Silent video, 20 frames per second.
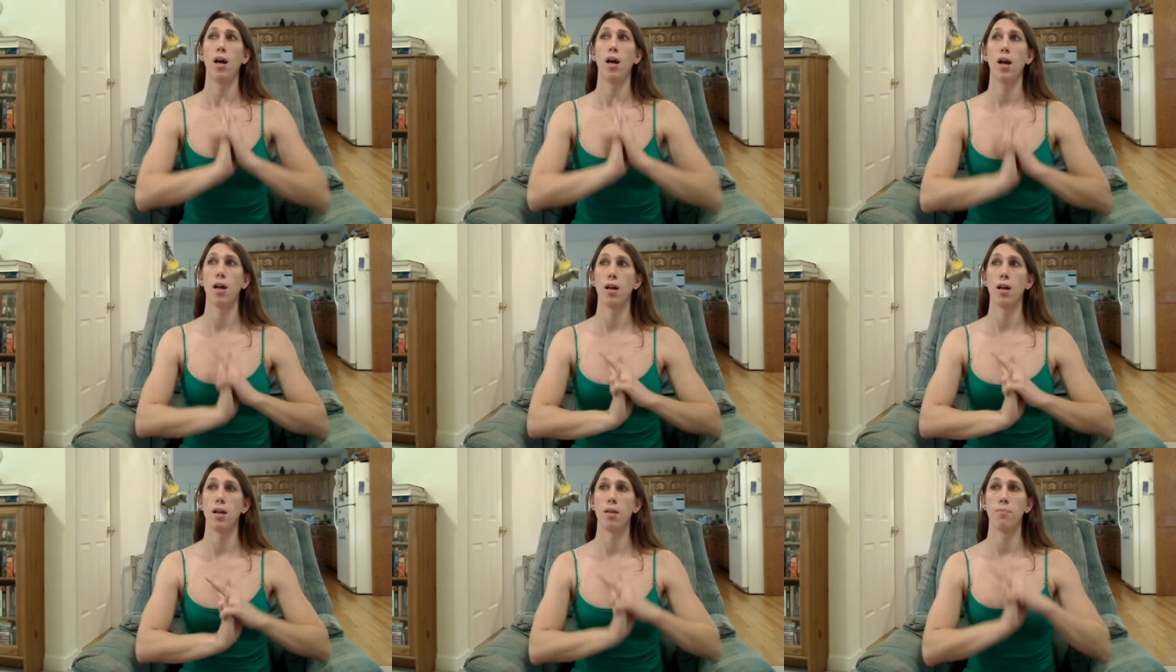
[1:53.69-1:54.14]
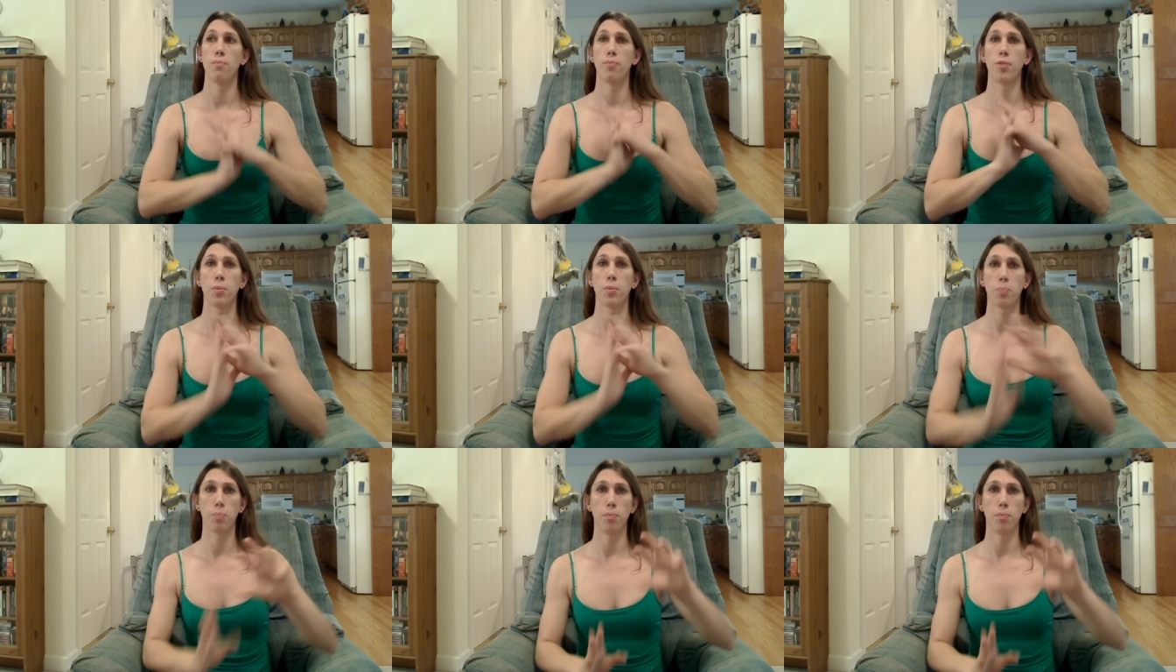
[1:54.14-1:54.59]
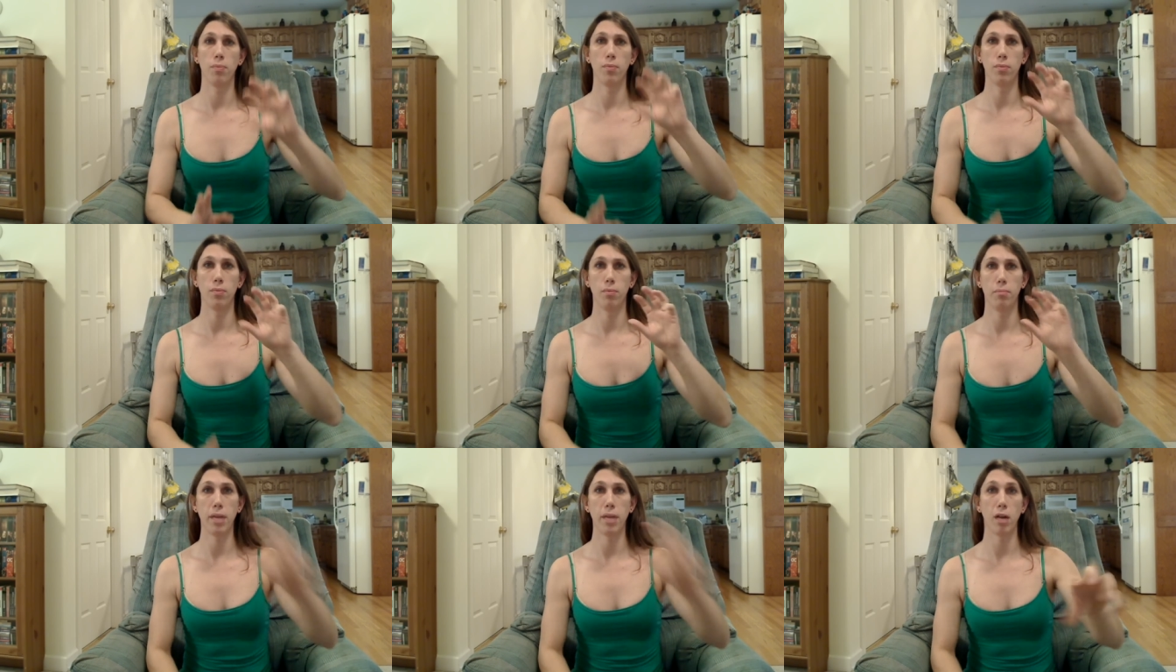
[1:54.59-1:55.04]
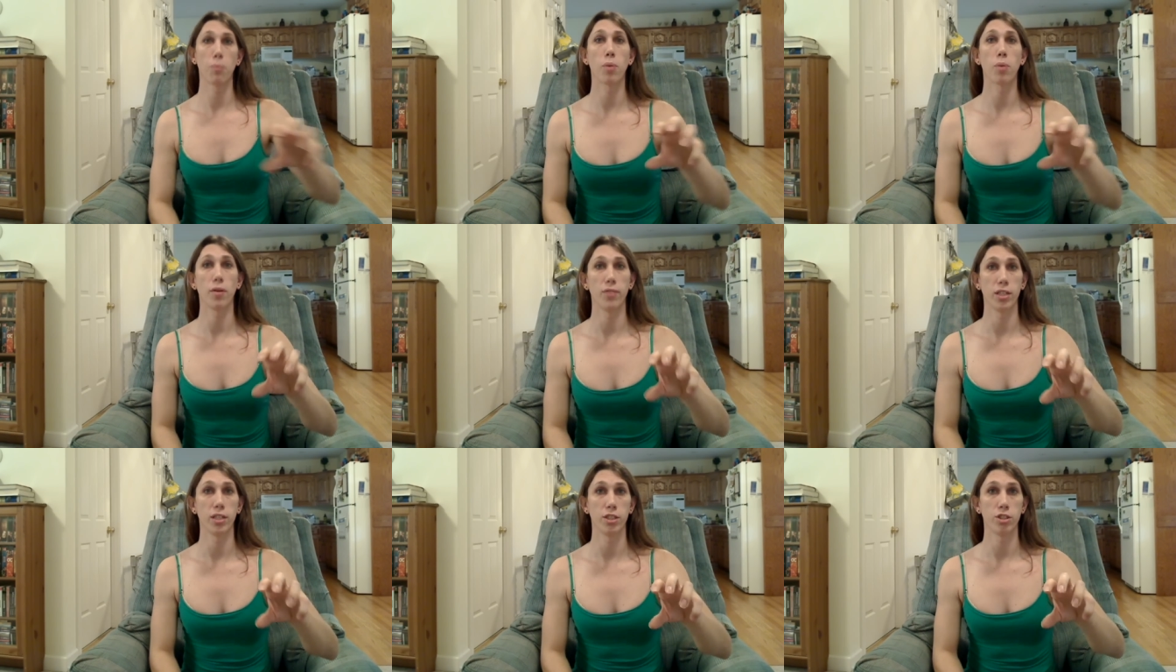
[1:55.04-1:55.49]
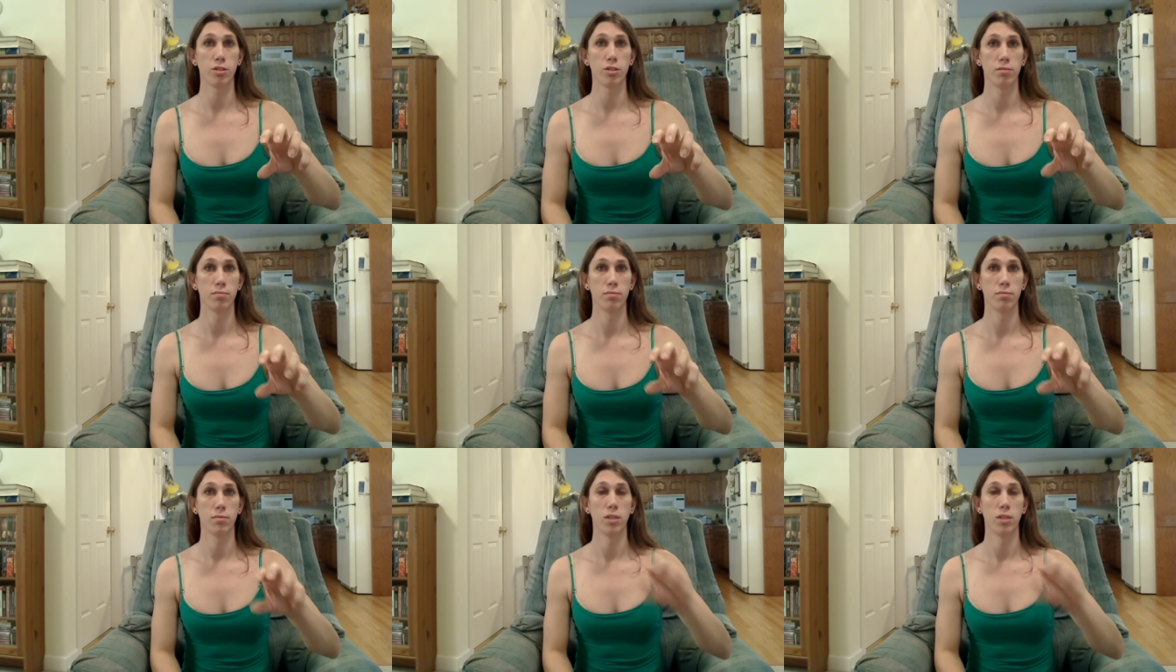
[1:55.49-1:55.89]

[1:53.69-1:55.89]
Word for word: the male privilege